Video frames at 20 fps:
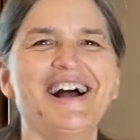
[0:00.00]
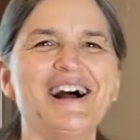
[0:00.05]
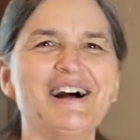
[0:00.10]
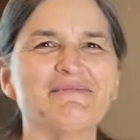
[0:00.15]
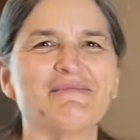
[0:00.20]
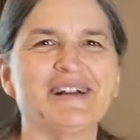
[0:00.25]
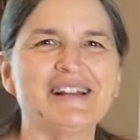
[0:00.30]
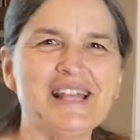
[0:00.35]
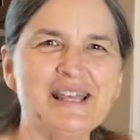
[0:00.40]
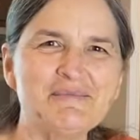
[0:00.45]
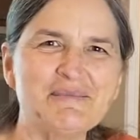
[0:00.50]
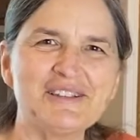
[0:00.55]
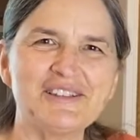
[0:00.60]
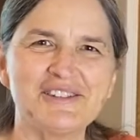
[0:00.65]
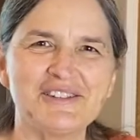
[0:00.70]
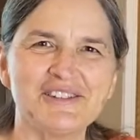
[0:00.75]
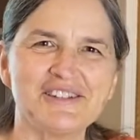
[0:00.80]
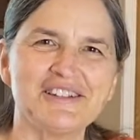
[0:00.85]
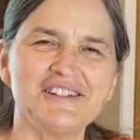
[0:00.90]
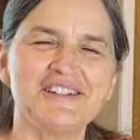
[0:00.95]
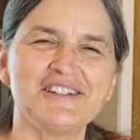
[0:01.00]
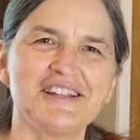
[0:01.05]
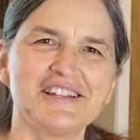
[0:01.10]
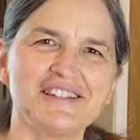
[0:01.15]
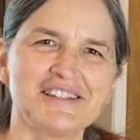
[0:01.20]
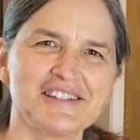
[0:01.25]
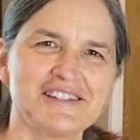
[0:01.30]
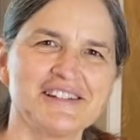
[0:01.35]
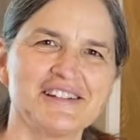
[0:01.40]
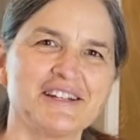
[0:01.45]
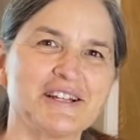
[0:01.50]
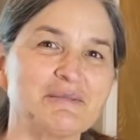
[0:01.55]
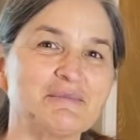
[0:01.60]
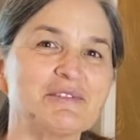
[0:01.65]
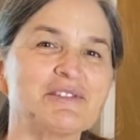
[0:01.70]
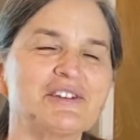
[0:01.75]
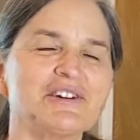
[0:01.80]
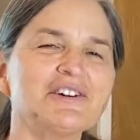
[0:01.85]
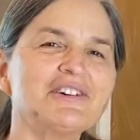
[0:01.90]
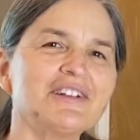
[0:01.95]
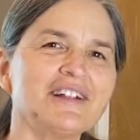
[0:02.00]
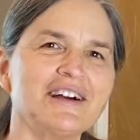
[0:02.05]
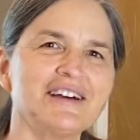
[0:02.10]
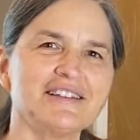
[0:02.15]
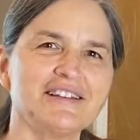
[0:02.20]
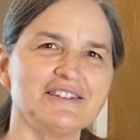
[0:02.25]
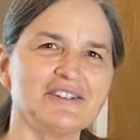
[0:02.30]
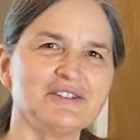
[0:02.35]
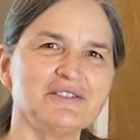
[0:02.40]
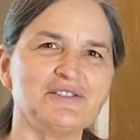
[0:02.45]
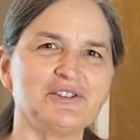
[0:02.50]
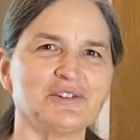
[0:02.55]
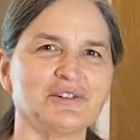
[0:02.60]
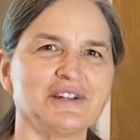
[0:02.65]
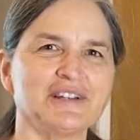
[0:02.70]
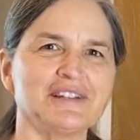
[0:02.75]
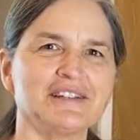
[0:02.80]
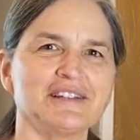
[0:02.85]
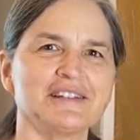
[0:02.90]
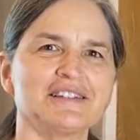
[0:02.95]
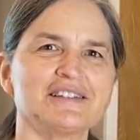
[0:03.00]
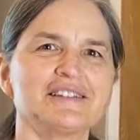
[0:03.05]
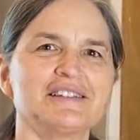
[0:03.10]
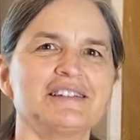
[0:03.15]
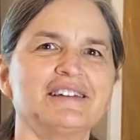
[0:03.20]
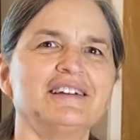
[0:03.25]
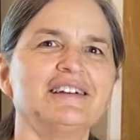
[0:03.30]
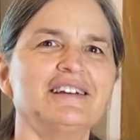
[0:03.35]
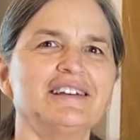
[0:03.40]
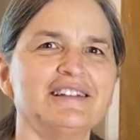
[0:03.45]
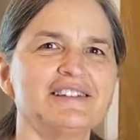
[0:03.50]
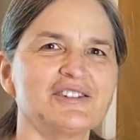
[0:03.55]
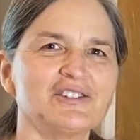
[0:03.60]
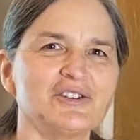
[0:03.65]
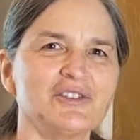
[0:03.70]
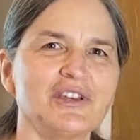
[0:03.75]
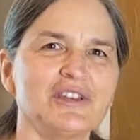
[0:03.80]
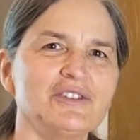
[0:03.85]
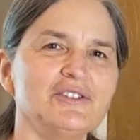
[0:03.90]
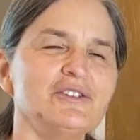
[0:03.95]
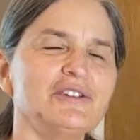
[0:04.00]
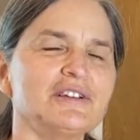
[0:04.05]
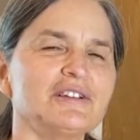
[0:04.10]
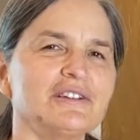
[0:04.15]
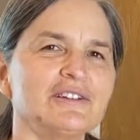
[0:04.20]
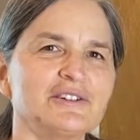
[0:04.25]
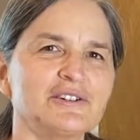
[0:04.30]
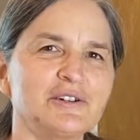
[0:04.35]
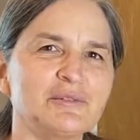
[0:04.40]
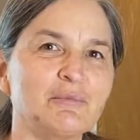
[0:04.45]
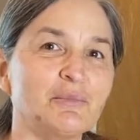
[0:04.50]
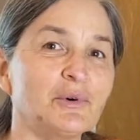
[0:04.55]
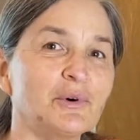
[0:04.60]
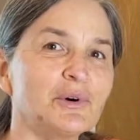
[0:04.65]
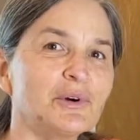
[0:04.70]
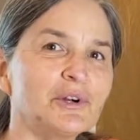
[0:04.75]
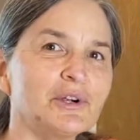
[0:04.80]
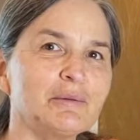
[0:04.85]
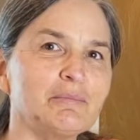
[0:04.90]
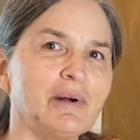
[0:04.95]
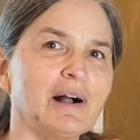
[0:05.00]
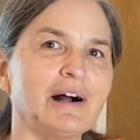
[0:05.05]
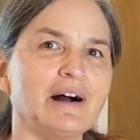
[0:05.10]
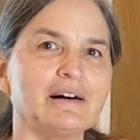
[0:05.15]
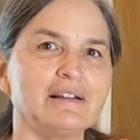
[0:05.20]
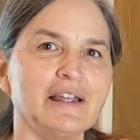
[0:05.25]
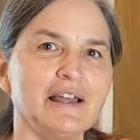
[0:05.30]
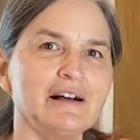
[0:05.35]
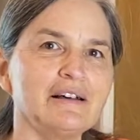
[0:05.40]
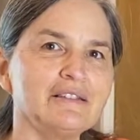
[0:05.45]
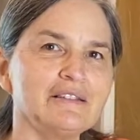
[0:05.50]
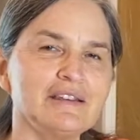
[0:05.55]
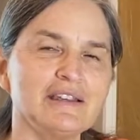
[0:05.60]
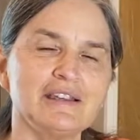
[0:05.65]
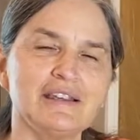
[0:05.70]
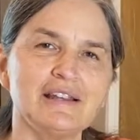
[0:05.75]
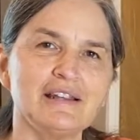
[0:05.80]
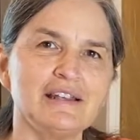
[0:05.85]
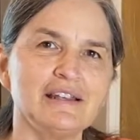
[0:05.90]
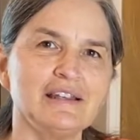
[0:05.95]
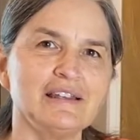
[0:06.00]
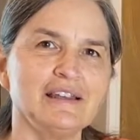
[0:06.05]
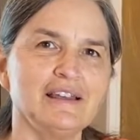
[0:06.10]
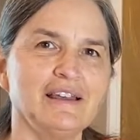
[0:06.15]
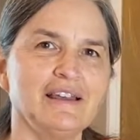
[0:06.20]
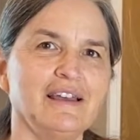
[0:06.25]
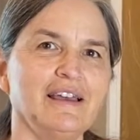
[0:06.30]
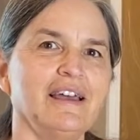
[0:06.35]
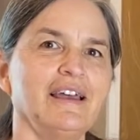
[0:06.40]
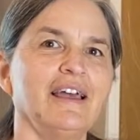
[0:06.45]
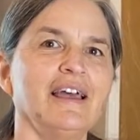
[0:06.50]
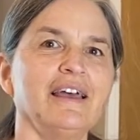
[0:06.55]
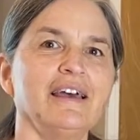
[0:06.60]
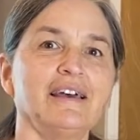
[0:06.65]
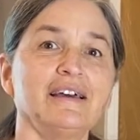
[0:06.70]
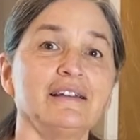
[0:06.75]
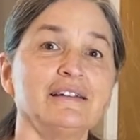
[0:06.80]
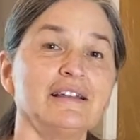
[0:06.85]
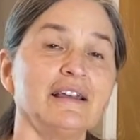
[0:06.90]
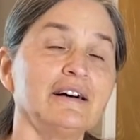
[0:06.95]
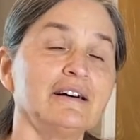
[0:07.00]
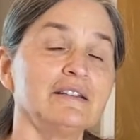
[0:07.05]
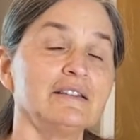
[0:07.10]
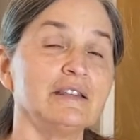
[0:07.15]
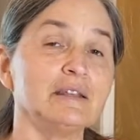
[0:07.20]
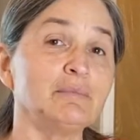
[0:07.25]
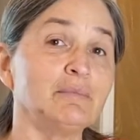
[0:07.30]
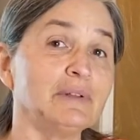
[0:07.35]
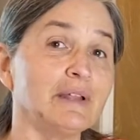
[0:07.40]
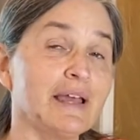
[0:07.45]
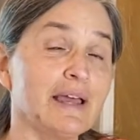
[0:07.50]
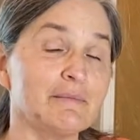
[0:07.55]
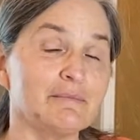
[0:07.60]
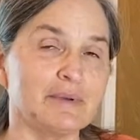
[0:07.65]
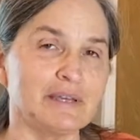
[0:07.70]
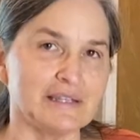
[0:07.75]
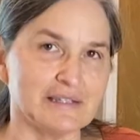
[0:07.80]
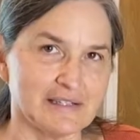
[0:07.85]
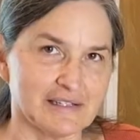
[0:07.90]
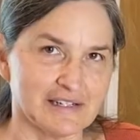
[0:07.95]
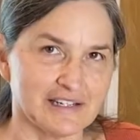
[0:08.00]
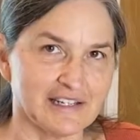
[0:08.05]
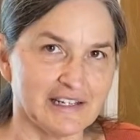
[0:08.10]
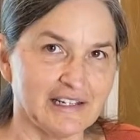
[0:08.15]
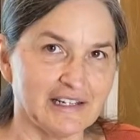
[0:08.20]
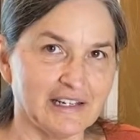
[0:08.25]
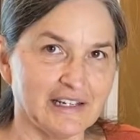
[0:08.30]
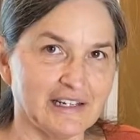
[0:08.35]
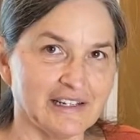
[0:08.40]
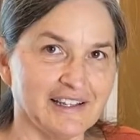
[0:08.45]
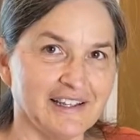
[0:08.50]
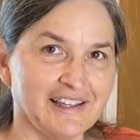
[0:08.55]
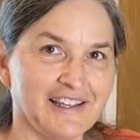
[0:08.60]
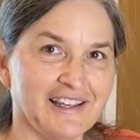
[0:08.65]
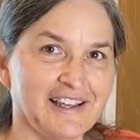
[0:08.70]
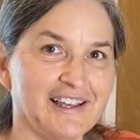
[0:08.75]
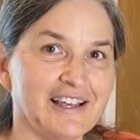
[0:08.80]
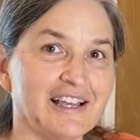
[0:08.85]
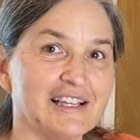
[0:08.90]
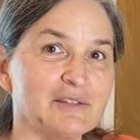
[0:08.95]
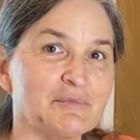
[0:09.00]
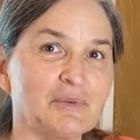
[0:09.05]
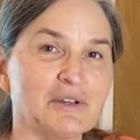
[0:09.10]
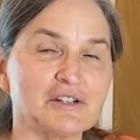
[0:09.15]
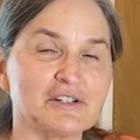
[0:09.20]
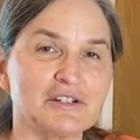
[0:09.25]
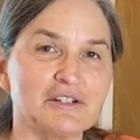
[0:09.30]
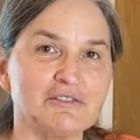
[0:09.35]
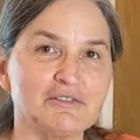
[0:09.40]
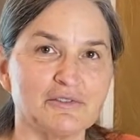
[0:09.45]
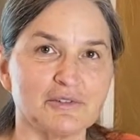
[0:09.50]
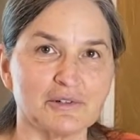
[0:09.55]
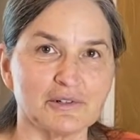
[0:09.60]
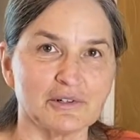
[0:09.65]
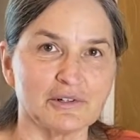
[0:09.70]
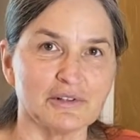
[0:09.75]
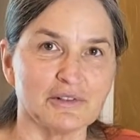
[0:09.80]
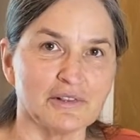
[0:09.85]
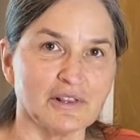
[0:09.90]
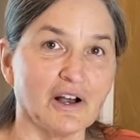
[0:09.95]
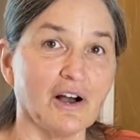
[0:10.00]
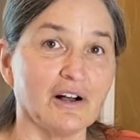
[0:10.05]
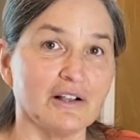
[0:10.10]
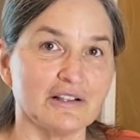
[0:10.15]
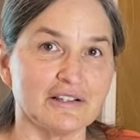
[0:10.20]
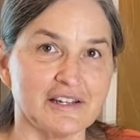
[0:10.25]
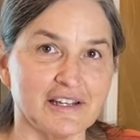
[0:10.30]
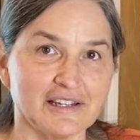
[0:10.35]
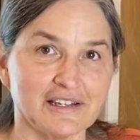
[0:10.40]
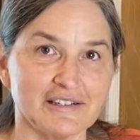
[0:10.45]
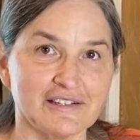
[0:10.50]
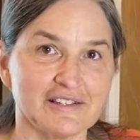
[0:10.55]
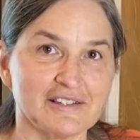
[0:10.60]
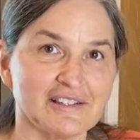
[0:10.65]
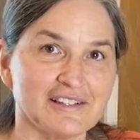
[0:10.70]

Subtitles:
My name is Susan Jenson and I'm so glad that you joined us so that you can learn more about healthy eating and healthy plant-based eating, especially for the holidays.